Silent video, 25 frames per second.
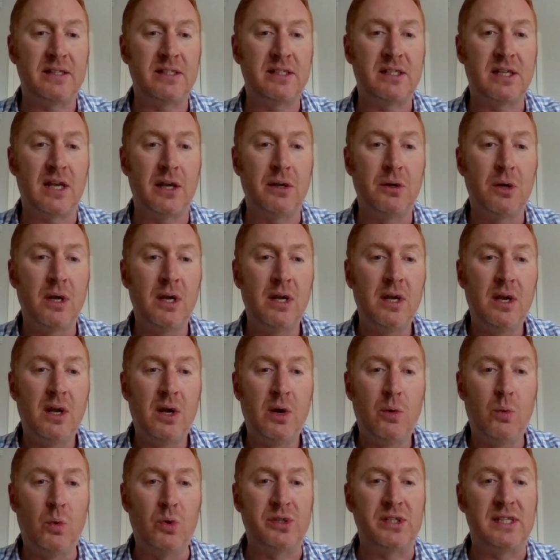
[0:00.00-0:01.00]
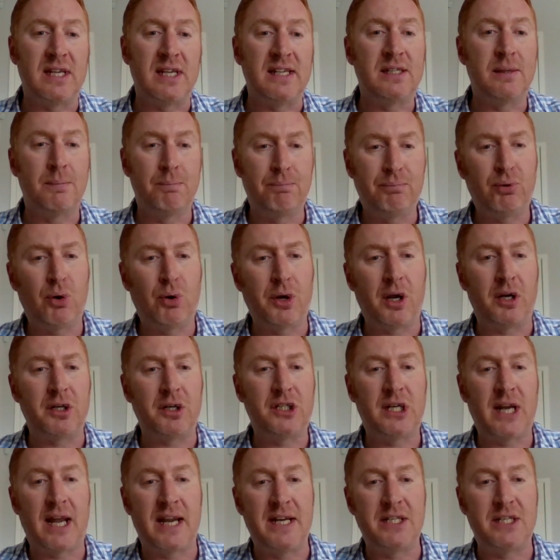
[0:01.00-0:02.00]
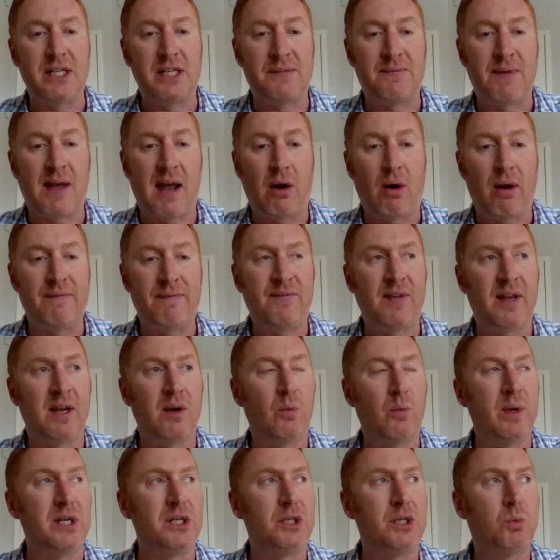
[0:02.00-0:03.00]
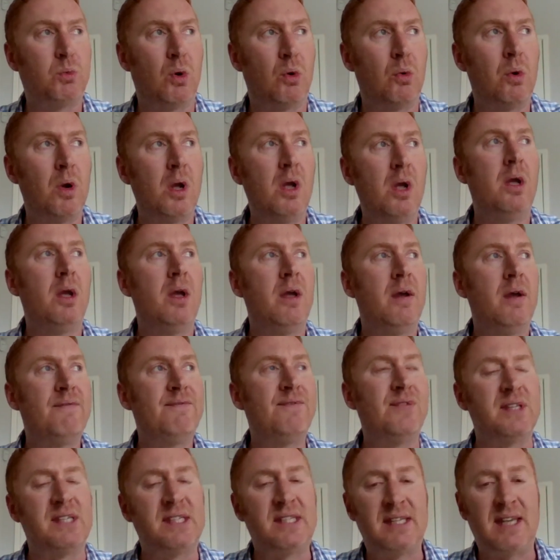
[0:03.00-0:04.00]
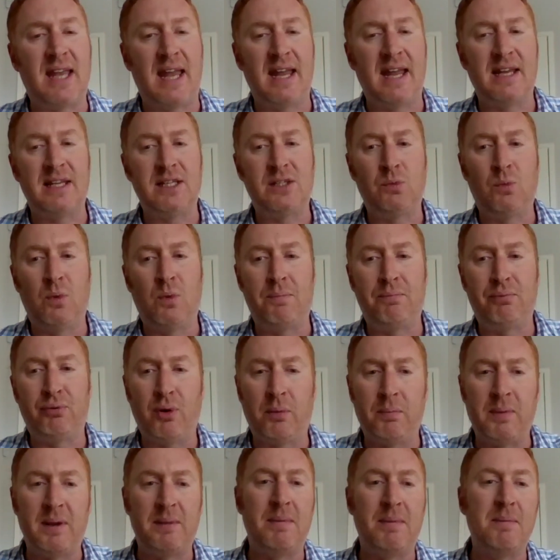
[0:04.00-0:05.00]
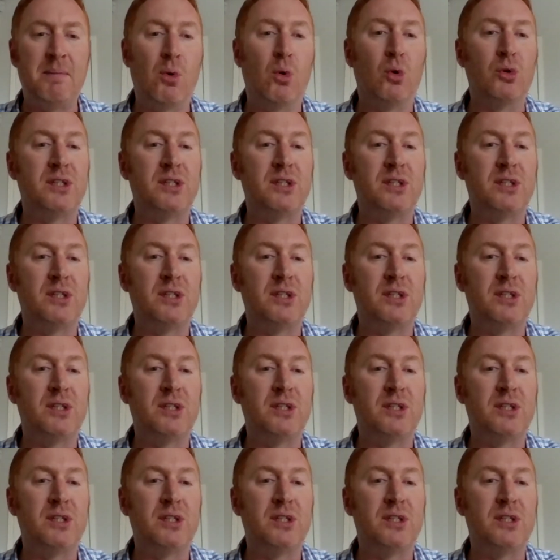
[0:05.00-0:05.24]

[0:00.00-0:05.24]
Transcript: So we'll see some product changes there, I think, which will, for skiers, will probably be more